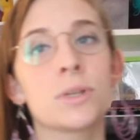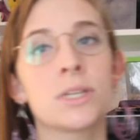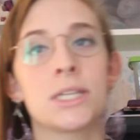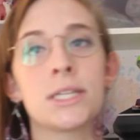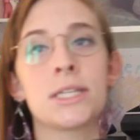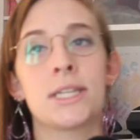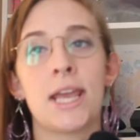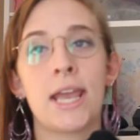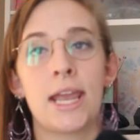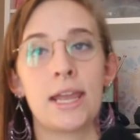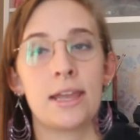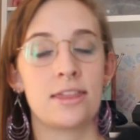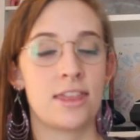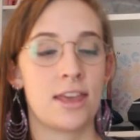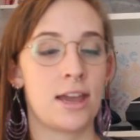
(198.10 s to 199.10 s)
wanted to
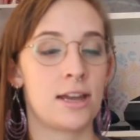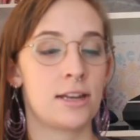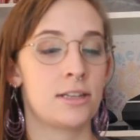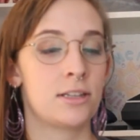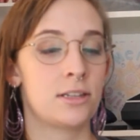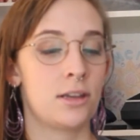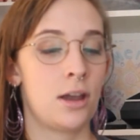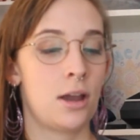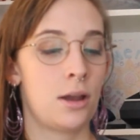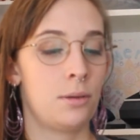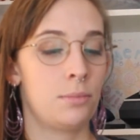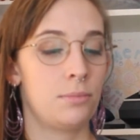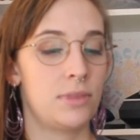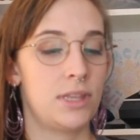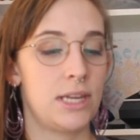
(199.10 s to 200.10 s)
say that
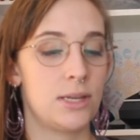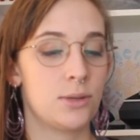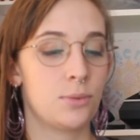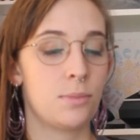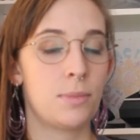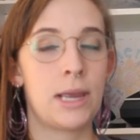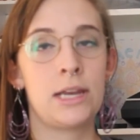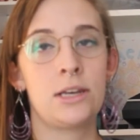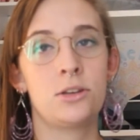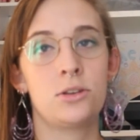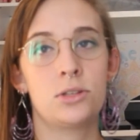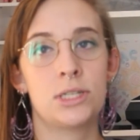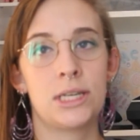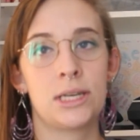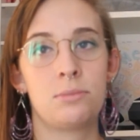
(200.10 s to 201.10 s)
these were made
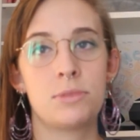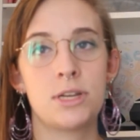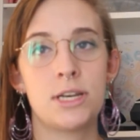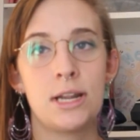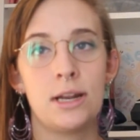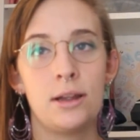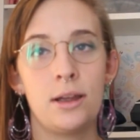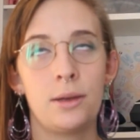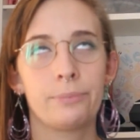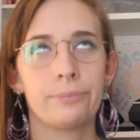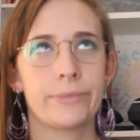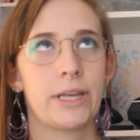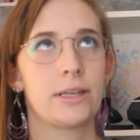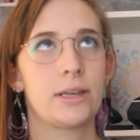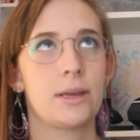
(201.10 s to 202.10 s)
using
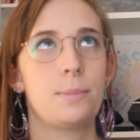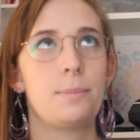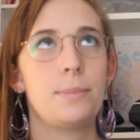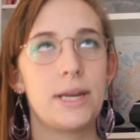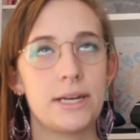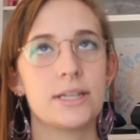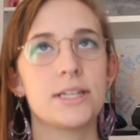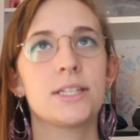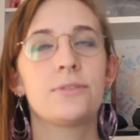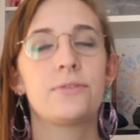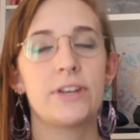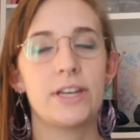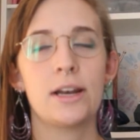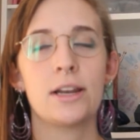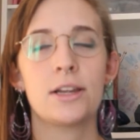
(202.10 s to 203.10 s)
Mina's
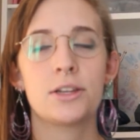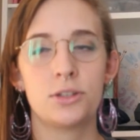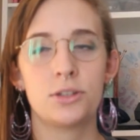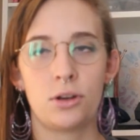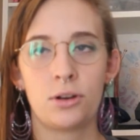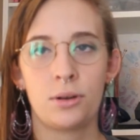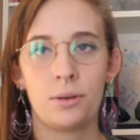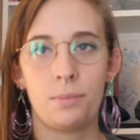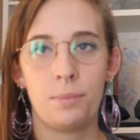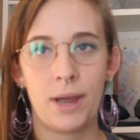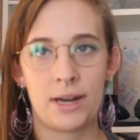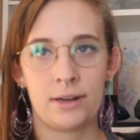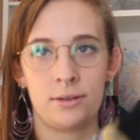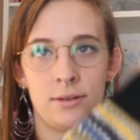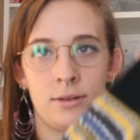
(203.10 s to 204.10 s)
vanilla sock
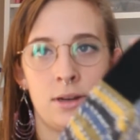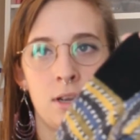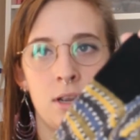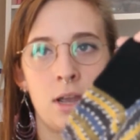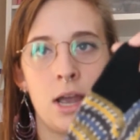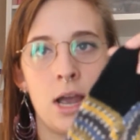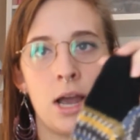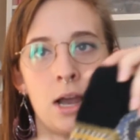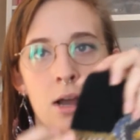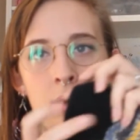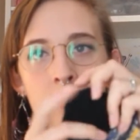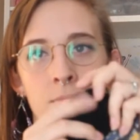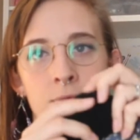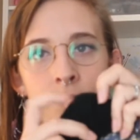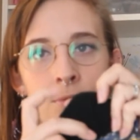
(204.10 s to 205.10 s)
pattern
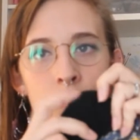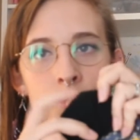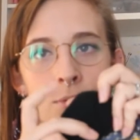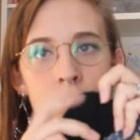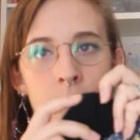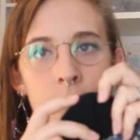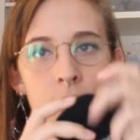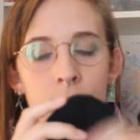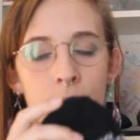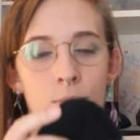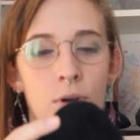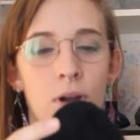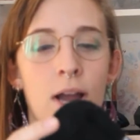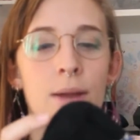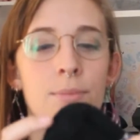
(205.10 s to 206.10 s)
for,
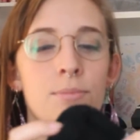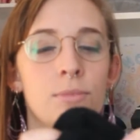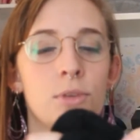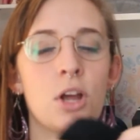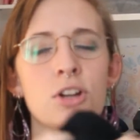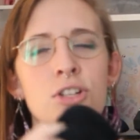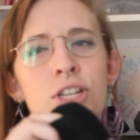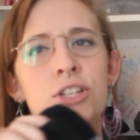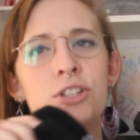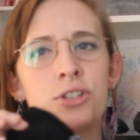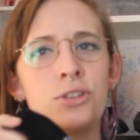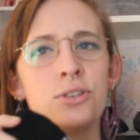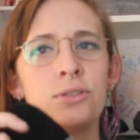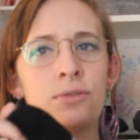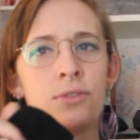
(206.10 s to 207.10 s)
well, I largely just
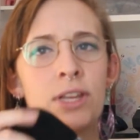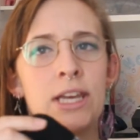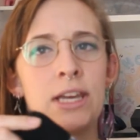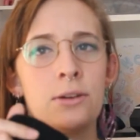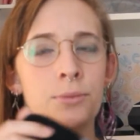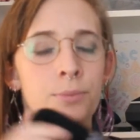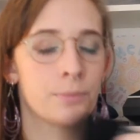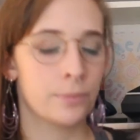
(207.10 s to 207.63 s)
use it for the heel.